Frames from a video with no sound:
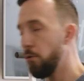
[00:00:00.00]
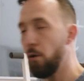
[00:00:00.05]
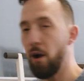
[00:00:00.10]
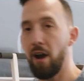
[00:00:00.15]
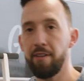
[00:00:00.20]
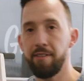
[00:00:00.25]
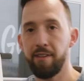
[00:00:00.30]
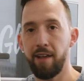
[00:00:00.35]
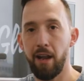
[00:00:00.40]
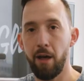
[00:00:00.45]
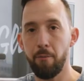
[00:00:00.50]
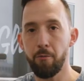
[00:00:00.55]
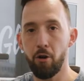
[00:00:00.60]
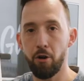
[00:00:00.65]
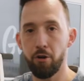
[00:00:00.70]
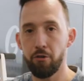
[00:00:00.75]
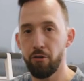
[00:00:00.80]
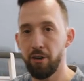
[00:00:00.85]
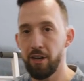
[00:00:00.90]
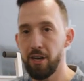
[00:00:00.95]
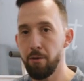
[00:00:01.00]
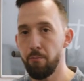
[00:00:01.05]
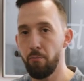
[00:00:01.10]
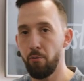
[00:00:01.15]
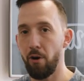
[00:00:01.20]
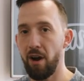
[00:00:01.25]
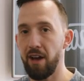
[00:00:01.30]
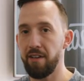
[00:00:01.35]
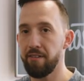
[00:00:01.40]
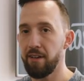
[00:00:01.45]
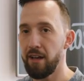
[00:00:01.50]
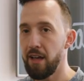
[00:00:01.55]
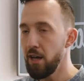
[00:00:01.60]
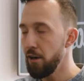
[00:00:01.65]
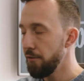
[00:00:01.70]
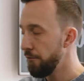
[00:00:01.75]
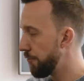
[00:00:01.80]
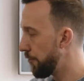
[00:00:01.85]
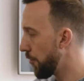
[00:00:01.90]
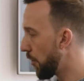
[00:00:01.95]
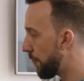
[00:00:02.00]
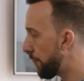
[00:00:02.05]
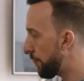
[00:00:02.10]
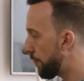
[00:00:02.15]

press and I'm going to heat press for